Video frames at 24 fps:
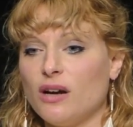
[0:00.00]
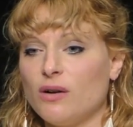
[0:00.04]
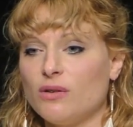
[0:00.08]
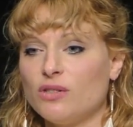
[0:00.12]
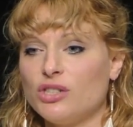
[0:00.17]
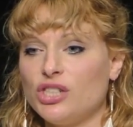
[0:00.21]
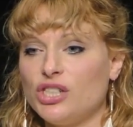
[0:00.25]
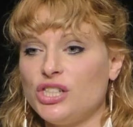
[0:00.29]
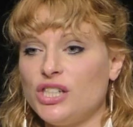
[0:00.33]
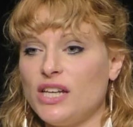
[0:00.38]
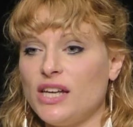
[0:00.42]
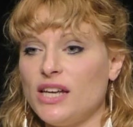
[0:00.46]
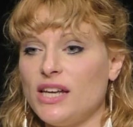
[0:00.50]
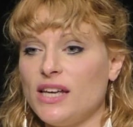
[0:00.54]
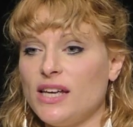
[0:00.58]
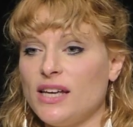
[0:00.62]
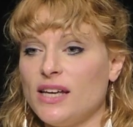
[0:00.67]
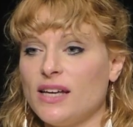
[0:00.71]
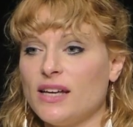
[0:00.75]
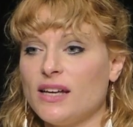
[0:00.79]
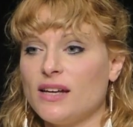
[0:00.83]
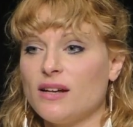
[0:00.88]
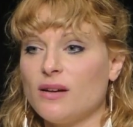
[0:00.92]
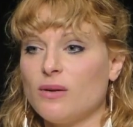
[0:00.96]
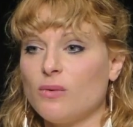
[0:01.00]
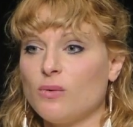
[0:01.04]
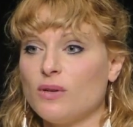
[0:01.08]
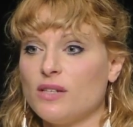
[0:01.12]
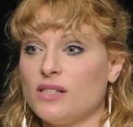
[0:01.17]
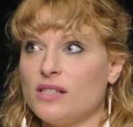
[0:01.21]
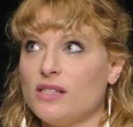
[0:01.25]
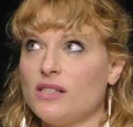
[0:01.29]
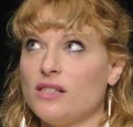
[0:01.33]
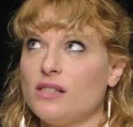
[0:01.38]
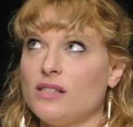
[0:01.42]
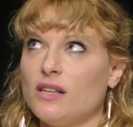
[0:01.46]
she
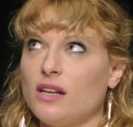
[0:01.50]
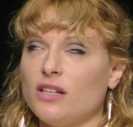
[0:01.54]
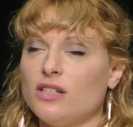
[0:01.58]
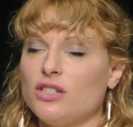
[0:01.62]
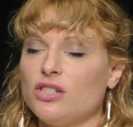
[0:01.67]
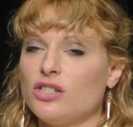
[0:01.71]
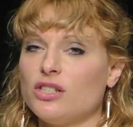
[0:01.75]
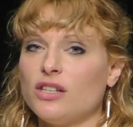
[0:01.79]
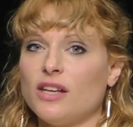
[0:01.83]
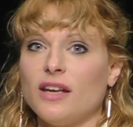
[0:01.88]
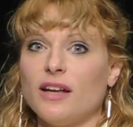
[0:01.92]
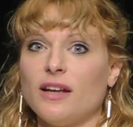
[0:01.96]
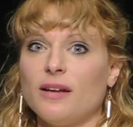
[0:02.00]
was such,